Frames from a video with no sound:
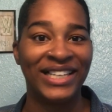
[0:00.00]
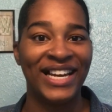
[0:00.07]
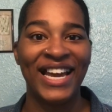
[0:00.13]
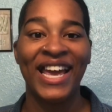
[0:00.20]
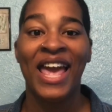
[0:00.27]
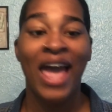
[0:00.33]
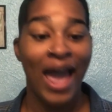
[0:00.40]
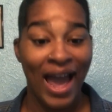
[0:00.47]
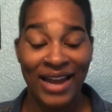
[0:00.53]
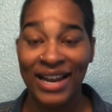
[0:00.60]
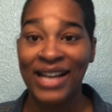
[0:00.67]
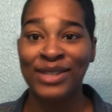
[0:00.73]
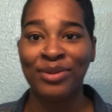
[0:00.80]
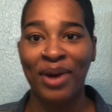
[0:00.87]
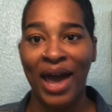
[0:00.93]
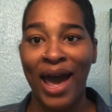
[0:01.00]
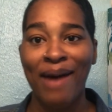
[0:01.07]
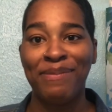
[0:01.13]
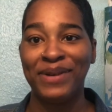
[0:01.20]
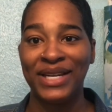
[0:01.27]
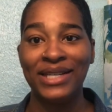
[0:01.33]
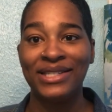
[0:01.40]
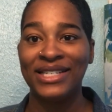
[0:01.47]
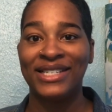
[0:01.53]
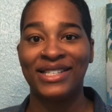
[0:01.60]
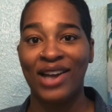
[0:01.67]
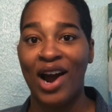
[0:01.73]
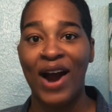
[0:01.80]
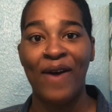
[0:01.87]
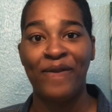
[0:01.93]
And that's what happened. It just
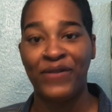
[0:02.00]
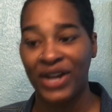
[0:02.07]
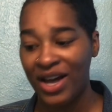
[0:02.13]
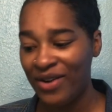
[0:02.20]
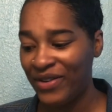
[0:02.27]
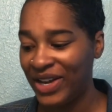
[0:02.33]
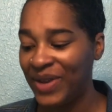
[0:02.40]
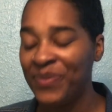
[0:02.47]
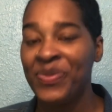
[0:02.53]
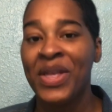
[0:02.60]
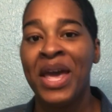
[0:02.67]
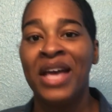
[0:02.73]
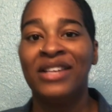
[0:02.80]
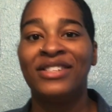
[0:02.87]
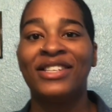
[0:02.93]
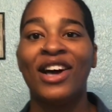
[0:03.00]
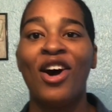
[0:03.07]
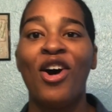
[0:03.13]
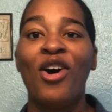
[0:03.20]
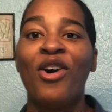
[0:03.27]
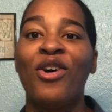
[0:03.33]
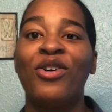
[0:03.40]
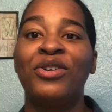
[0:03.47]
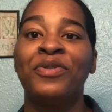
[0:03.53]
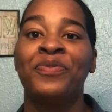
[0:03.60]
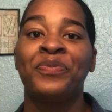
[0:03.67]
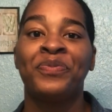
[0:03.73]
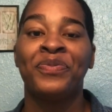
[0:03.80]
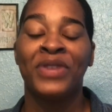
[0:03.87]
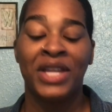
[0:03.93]
started flowing.
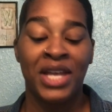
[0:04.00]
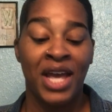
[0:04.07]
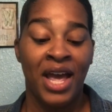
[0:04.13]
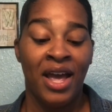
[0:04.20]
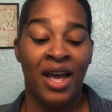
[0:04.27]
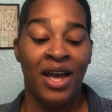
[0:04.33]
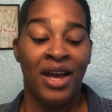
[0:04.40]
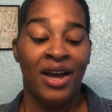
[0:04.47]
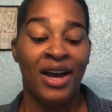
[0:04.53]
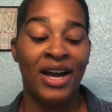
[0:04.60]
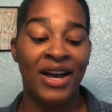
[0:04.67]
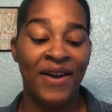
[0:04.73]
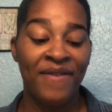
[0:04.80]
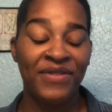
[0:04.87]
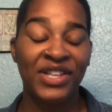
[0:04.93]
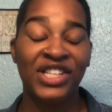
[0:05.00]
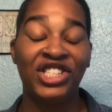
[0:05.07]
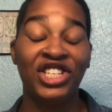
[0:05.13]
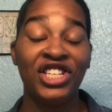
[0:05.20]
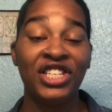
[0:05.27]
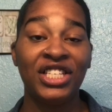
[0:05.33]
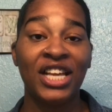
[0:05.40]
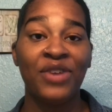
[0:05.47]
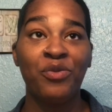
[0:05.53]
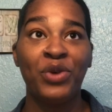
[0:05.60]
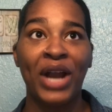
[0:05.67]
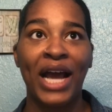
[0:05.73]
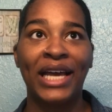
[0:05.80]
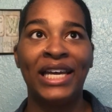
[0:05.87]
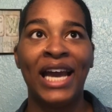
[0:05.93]
So I
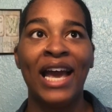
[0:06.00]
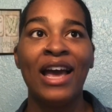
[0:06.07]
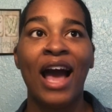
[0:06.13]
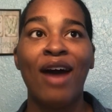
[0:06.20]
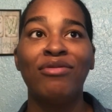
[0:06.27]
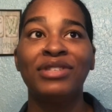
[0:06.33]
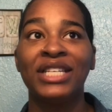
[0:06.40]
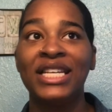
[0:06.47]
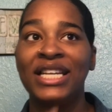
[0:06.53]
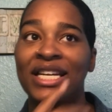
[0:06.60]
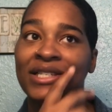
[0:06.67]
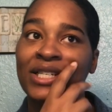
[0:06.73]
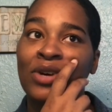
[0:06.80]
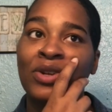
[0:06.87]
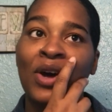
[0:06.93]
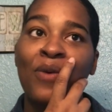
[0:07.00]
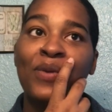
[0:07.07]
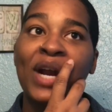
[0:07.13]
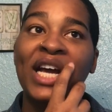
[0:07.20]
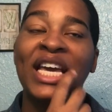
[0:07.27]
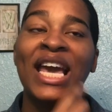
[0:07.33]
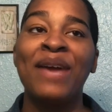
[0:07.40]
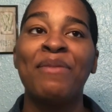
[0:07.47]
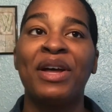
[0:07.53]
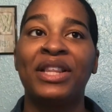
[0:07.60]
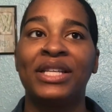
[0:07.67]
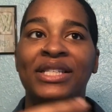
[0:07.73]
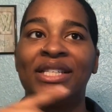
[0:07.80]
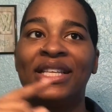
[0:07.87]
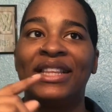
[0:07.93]
was in there so long. When I came
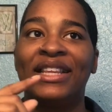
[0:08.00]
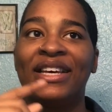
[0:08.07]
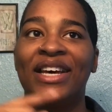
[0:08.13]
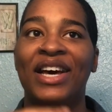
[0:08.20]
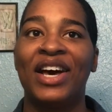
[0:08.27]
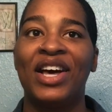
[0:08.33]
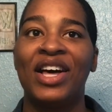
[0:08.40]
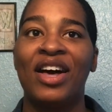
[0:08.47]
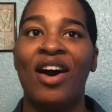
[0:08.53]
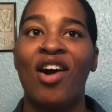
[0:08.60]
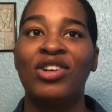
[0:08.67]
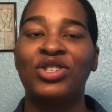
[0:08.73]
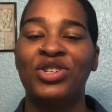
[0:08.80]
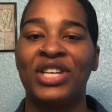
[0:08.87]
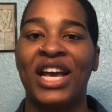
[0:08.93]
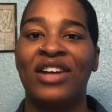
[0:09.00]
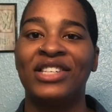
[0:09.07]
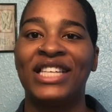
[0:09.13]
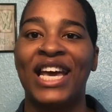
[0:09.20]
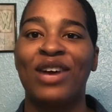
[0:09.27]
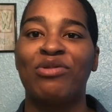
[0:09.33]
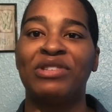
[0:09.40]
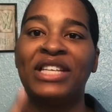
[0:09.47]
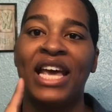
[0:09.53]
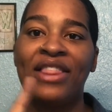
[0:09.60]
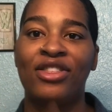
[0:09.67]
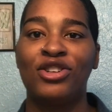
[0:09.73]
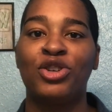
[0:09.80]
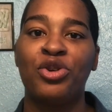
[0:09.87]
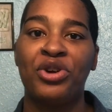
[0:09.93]
out, the ultrasound tech was
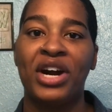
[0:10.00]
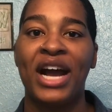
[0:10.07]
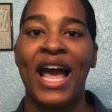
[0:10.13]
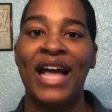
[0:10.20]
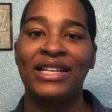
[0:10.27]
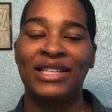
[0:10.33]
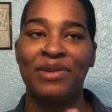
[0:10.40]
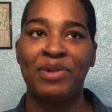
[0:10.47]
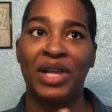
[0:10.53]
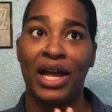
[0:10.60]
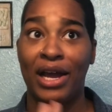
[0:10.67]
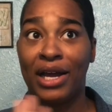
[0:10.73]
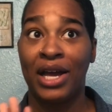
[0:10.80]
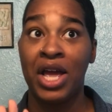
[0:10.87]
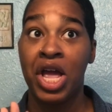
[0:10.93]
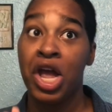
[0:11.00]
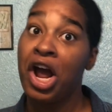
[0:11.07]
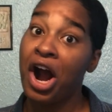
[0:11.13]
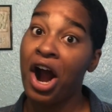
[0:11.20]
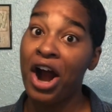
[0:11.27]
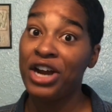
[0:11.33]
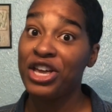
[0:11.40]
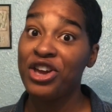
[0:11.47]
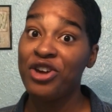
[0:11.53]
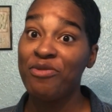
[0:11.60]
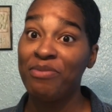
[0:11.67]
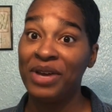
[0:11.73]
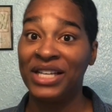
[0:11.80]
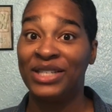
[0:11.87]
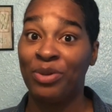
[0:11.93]
at the door asking me, like, are
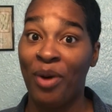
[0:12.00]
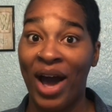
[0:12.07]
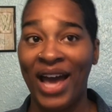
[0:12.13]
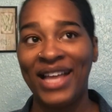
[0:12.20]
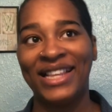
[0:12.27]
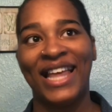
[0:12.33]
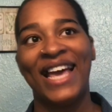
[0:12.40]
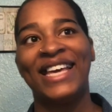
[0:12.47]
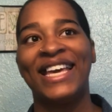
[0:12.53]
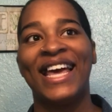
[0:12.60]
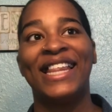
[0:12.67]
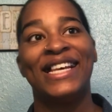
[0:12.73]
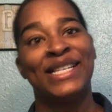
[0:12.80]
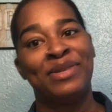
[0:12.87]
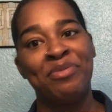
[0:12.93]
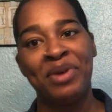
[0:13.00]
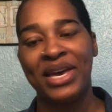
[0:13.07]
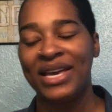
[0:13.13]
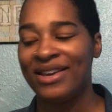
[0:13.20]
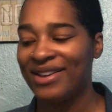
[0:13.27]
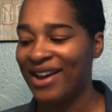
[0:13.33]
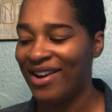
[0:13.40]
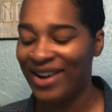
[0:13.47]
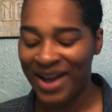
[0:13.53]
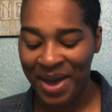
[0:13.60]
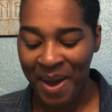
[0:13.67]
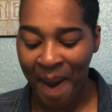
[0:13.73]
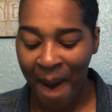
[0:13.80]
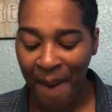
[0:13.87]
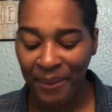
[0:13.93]
you Miss White? Like, yeah, that's me, you know,
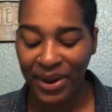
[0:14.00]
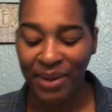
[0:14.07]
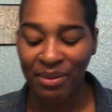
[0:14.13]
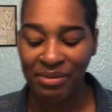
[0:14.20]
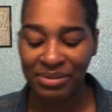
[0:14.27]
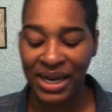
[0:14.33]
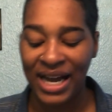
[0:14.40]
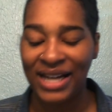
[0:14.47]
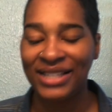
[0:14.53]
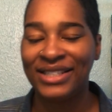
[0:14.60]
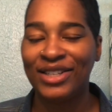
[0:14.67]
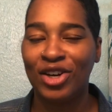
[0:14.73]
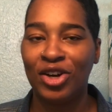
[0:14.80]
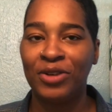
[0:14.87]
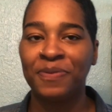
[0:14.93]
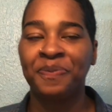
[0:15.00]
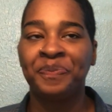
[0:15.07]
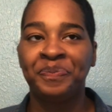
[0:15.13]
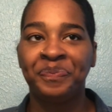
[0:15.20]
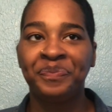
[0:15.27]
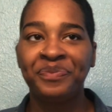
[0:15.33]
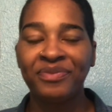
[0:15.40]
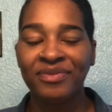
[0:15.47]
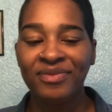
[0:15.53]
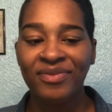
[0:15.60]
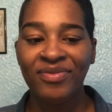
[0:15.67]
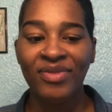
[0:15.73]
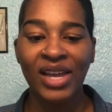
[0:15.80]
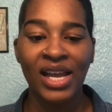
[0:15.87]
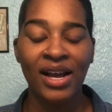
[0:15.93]
blah, blah, blah. So
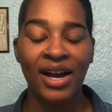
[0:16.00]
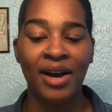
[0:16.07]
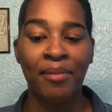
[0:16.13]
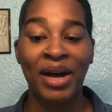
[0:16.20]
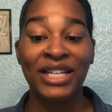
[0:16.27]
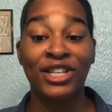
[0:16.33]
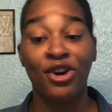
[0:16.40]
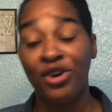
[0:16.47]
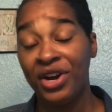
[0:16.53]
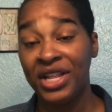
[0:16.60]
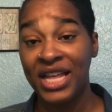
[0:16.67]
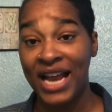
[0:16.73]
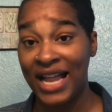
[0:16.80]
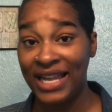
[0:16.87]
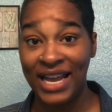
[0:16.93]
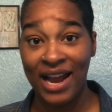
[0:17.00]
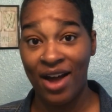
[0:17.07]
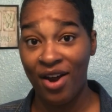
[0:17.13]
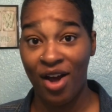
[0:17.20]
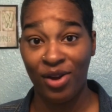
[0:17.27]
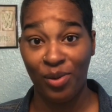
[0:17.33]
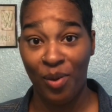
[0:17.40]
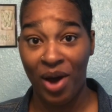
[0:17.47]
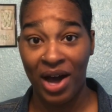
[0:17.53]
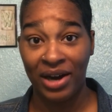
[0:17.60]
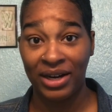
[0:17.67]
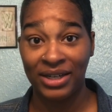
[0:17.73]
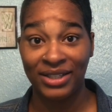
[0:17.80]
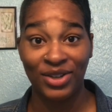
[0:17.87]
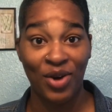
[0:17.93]
I told her that I let out all the
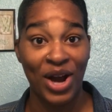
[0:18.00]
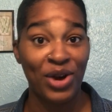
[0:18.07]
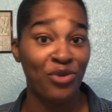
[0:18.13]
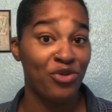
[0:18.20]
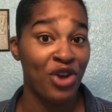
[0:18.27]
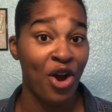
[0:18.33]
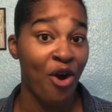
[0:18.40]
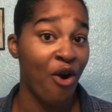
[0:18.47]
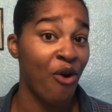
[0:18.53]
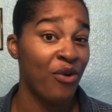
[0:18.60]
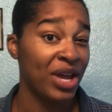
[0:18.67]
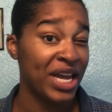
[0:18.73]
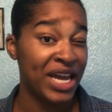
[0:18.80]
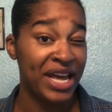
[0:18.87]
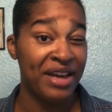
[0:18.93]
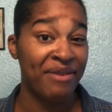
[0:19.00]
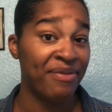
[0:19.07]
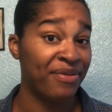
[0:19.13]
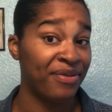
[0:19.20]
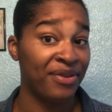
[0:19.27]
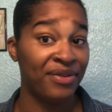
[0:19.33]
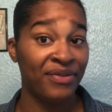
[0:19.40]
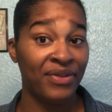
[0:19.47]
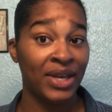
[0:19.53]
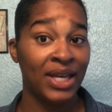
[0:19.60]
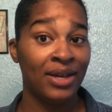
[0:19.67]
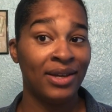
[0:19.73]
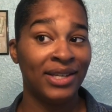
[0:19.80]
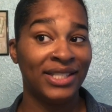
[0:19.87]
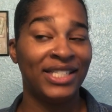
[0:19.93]
water, so I don't know if
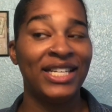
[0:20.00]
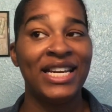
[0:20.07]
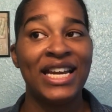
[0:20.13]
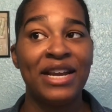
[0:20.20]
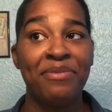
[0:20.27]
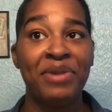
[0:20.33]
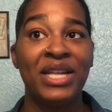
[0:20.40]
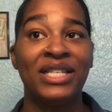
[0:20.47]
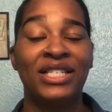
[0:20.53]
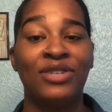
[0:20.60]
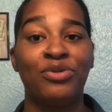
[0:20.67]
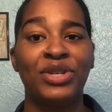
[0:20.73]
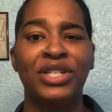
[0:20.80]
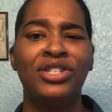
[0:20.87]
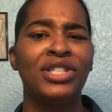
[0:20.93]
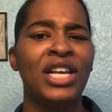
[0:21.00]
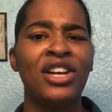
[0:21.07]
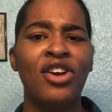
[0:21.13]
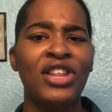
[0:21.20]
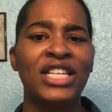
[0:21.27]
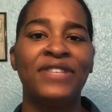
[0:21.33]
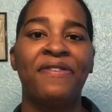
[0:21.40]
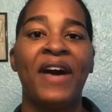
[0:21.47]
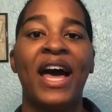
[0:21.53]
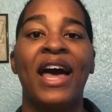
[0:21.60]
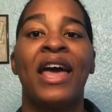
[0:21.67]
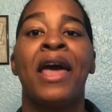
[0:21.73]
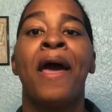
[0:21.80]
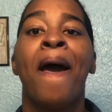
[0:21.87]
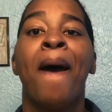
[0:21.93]
she needed me to read. She said, no, that's
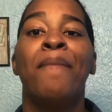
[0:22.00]
fine.